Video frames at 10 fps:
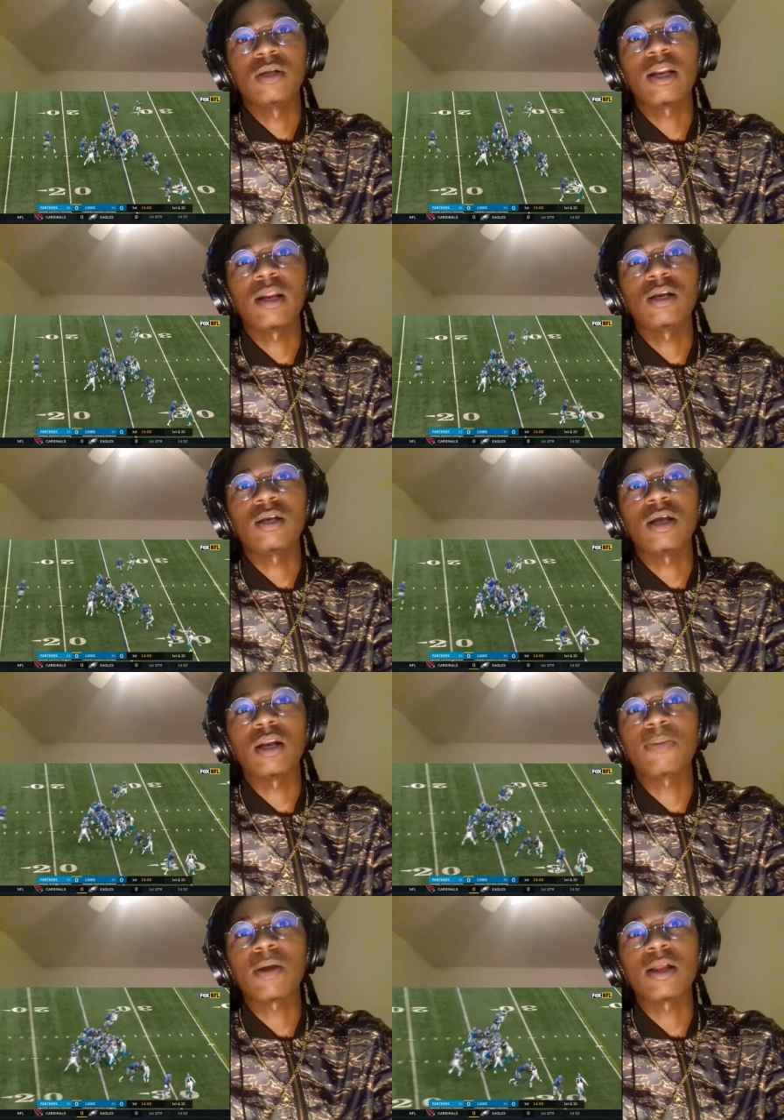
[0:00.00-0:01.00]
They did.
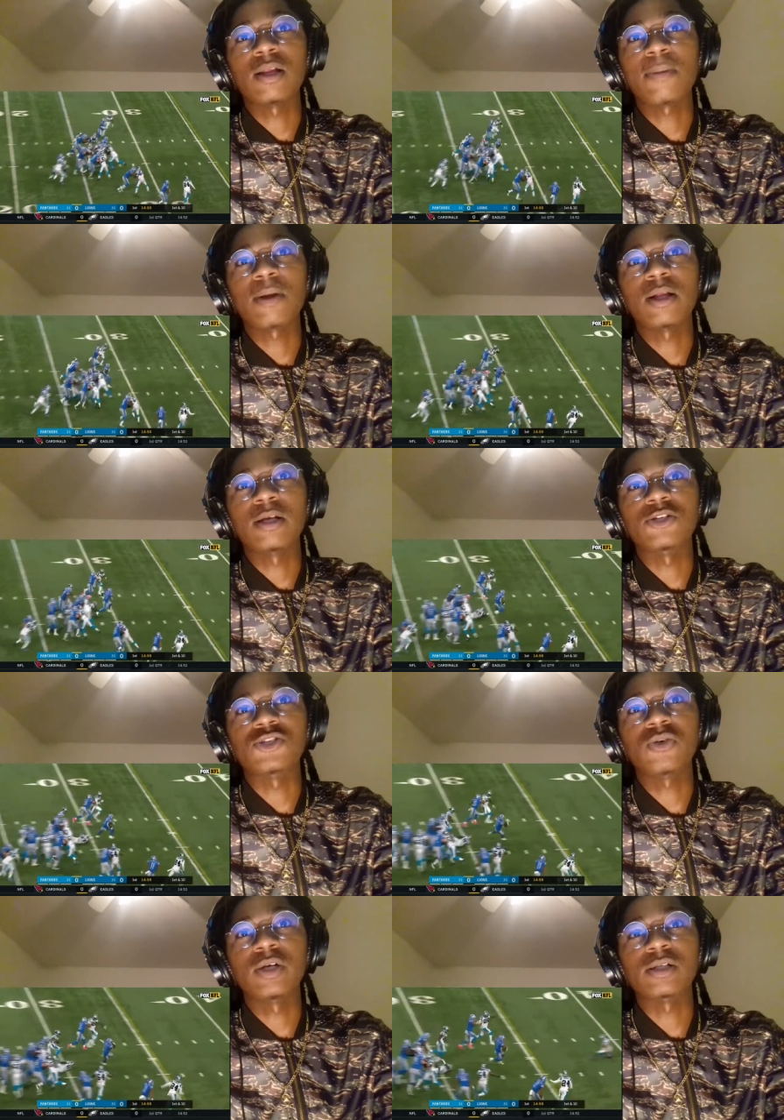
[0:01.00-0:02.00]
They, they playing. They playing in
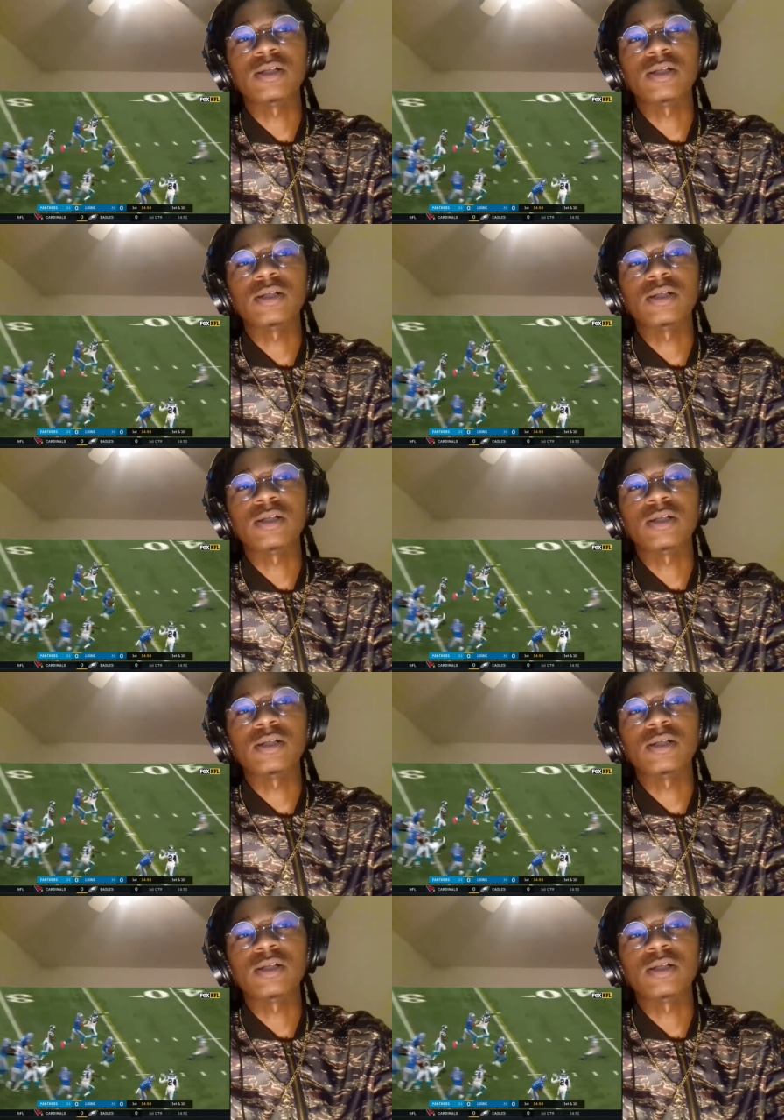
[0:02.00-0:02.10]
Detroit,